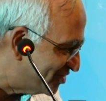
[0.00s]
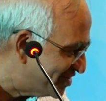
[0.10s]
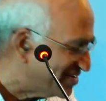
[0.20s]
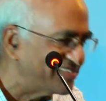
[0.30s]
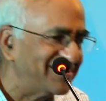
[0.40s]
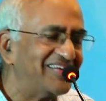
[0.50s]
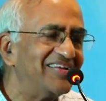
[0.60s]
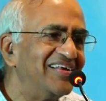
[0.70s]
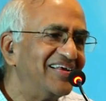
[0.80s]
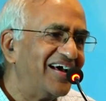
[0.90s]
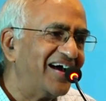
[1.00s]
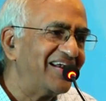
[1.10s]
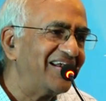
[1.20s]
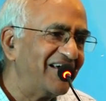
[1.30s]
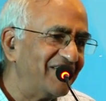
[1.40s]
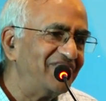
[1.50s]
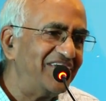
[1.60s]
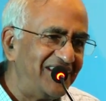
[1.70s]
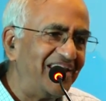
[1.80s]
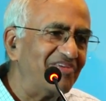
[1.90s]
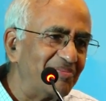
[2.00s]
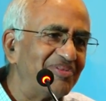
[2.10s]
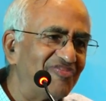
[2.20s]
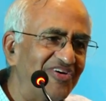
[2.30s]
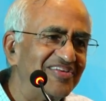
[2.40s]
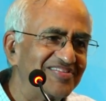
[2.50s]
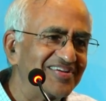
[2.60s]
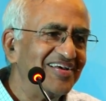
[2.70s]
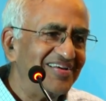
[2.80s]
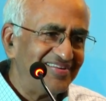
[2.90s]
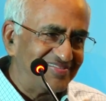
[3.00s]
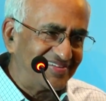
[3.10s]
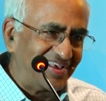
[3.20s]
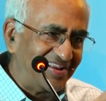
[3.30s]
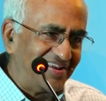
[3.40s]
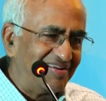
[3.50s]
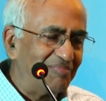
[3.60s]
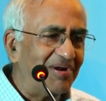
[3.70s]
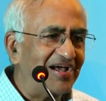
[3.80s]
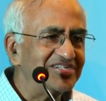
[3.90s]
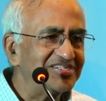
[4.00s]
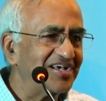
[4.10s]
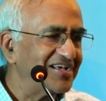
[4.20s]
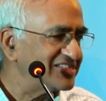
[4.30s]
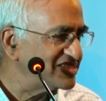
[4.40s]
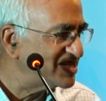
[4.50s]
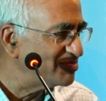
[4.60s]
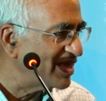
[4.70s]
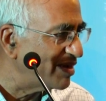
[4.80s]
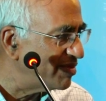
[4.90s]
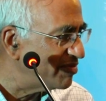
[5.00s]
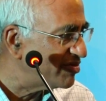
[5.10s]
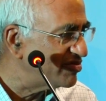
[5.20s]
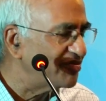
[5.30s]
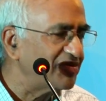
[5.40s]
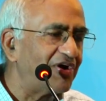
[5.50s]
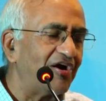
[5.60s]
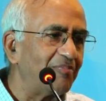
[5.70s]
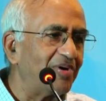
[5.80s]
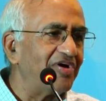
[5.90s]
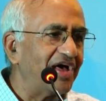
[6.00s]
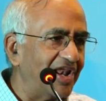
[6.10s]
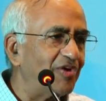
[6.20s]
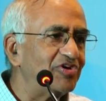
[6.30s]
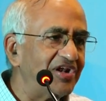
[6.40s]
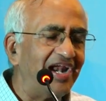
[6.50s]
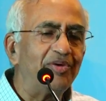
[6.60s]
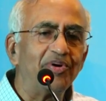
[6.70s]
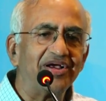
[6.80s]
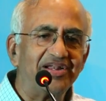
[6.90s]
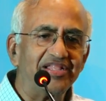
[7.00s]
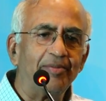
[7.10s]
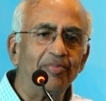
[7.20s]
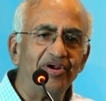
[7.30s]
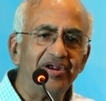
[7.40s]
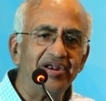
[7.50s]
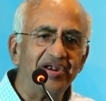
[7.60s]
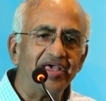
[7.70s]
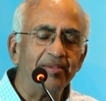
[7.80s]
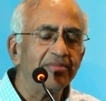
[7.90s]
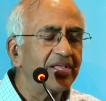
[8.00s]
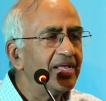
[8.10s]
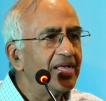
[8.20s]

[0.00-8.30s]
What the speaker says: was concerned, and we developed the first single branch system there because we were not allowed to network at that point in time.